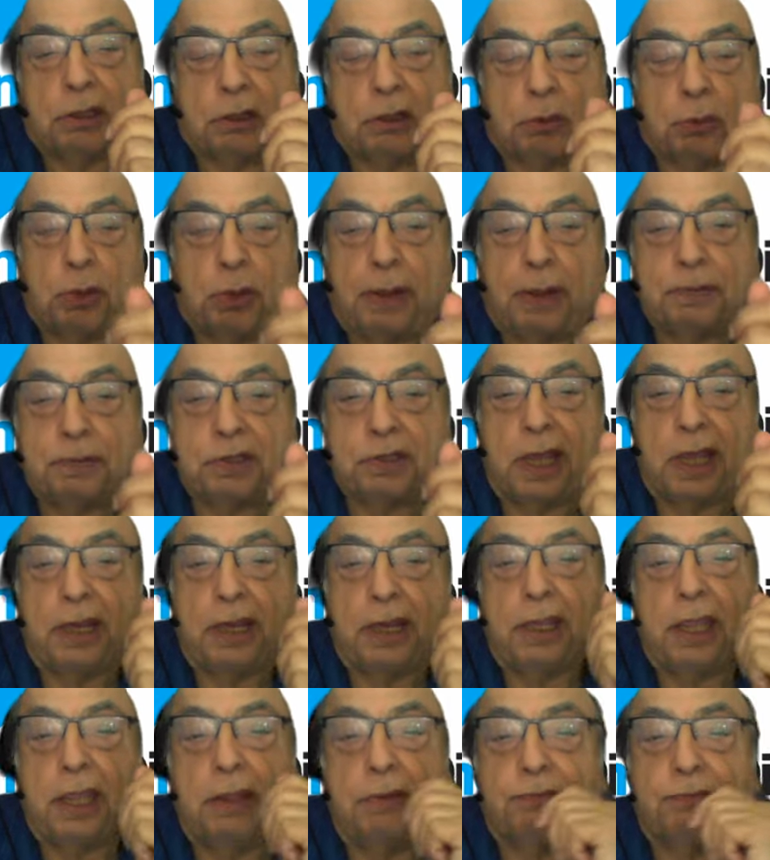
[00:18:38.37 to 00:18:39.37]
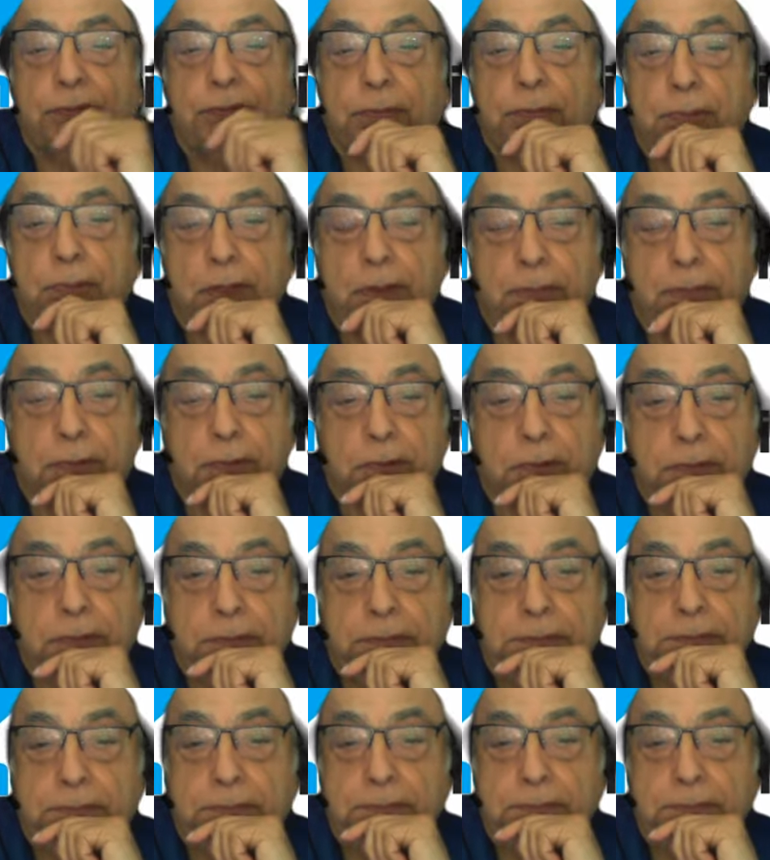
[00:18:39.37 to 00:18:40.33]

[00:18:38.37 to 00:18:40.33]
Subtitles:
Your website again for people?